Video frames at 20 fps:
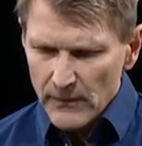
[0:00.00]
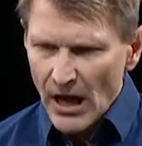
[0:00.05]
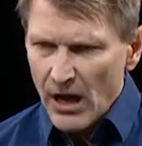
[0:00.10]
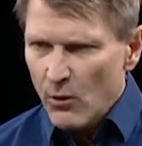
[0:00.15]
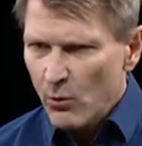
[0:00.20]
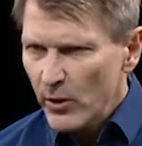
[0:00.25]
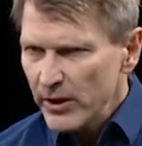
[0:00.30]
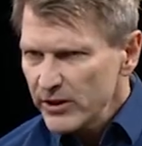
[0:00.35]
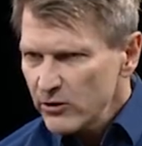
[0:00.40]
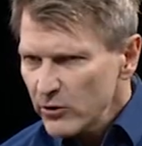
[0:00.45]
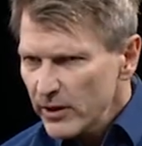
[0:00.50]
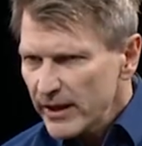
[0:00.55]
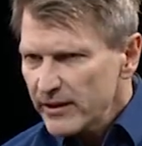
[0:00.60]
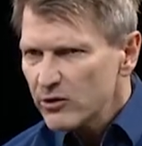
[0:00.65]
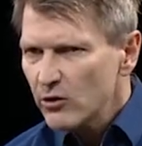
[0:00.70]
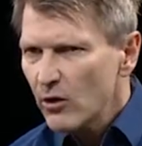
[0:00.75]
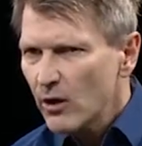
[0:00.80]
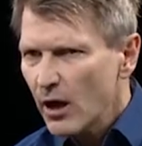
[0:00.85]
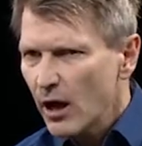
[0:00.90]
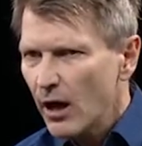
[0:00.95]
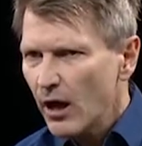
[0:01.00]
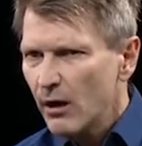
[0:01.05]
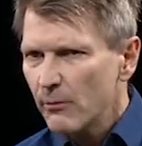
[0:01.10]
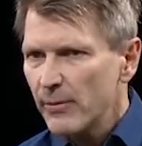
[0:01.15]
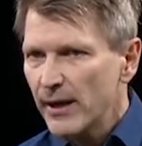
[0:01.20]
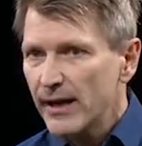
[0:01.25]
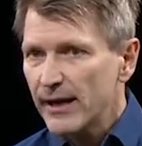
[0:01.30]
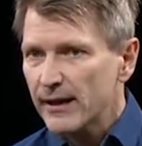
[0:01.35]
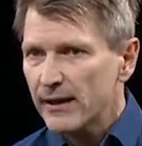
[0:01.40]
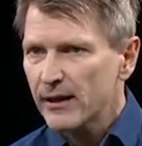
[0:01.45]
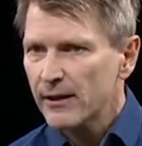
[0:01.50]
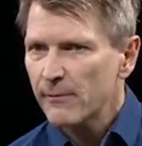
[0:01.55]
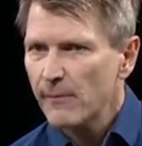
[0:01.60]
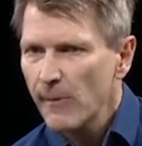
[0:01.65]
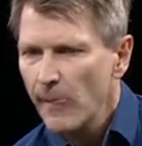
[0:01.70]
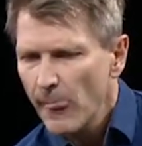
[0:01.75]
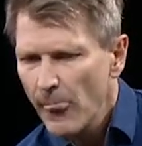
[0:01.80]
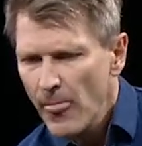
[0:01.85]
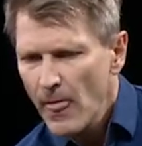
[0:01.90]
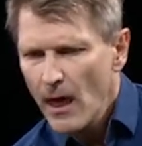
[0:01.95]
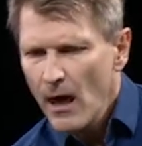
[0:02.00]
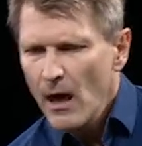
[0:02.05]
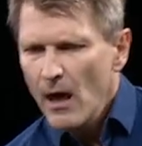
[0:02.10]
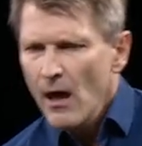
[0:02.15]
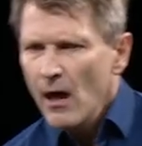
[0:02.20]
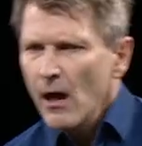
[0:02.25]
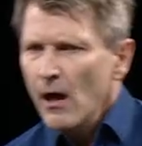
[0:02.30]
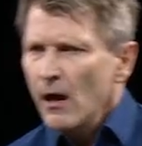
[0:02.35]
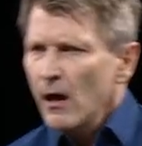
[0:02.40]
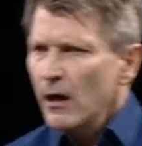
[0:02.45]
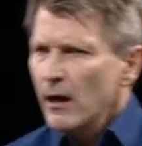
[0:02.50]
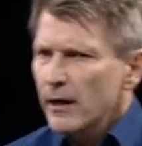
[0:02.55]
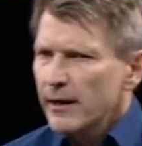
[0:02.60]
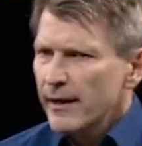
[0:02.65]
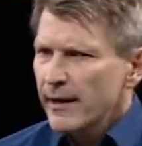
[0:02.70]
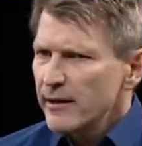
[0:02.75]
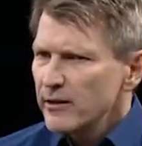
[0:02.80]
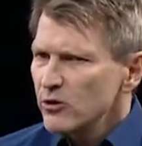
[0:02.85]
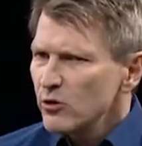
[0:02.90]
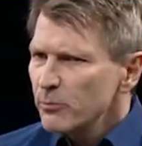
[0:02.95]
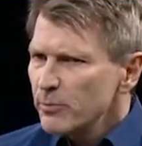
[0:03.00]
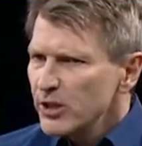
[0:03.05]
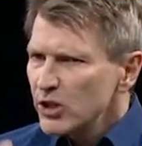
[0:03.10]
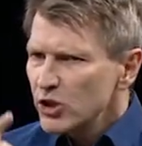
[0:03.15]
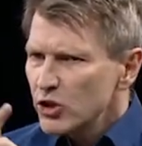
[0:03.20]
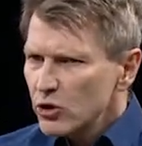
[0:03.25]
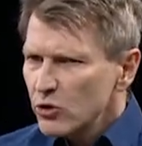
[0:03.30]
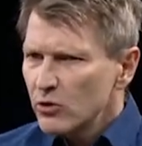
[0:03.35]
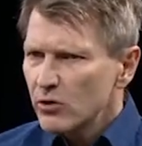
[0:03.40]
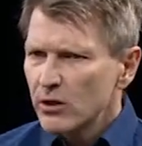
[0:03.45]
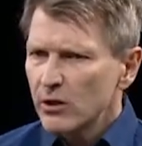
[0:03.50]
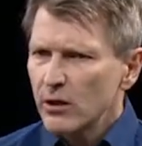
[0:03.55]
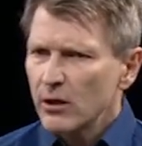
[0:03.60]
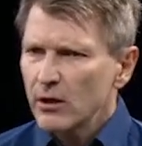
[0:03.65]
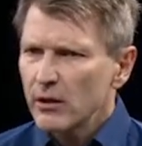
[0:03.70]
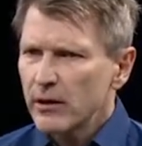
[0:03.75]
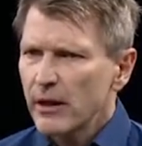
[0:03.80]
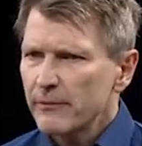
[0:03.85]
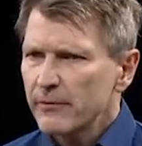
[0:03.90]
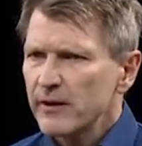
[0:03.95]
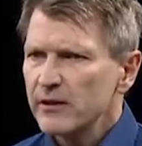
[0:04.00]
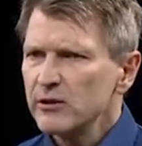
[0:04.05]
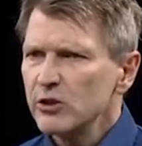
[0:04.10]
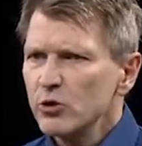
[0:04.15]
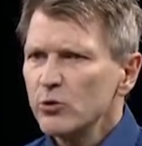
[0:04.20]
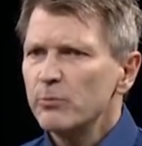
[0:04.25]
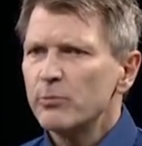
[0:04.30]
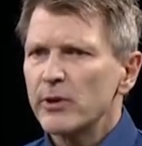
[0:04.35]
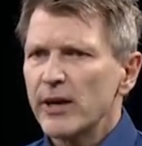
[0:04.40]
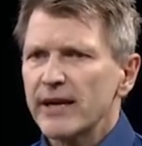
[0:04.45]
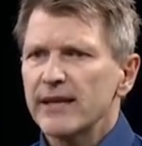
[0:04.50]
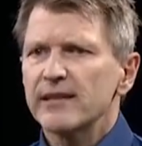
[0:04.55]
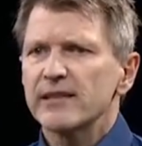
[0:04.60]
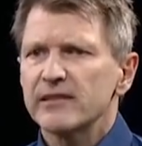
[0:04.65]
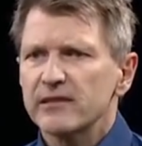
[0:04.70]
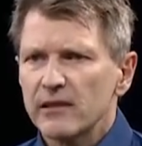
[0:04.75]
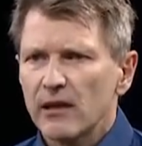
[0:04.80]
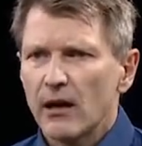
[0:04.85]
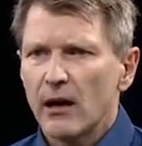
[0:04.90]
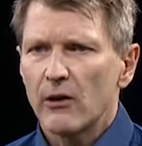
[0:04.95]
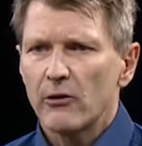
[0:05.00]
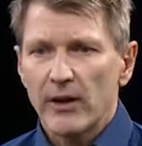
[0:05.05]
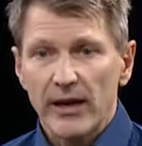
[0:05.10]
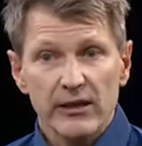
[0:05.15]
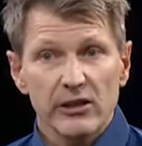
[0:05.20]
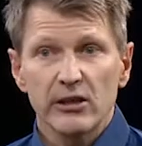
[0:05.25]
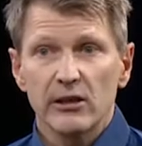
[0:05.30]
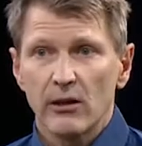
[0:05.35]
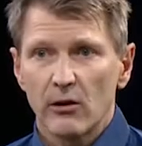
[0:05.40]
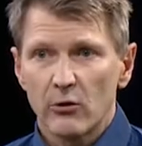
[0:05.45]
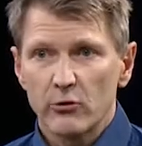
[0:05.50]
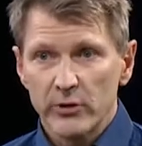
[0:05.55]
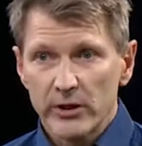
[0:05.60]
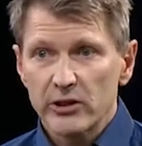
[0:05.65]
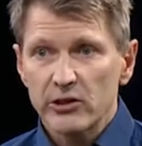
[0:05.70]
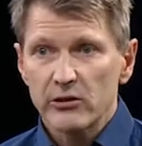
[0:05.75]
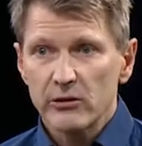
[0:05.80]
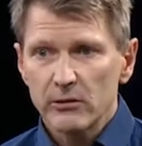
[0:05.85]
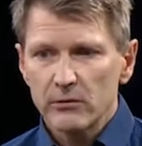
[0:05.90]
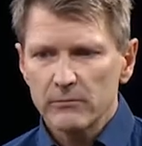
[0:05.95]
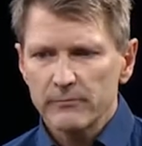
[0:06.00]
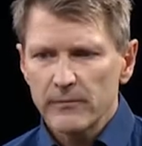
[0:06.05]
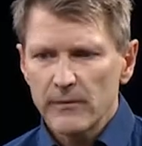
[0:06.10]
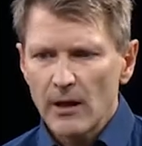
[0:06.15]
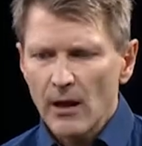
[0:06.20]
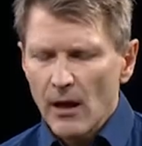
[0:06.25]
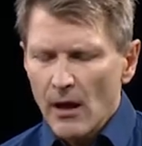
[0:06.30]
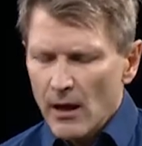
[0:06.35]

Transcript: When you get your car back, can you be sure that the new brakes are actually original?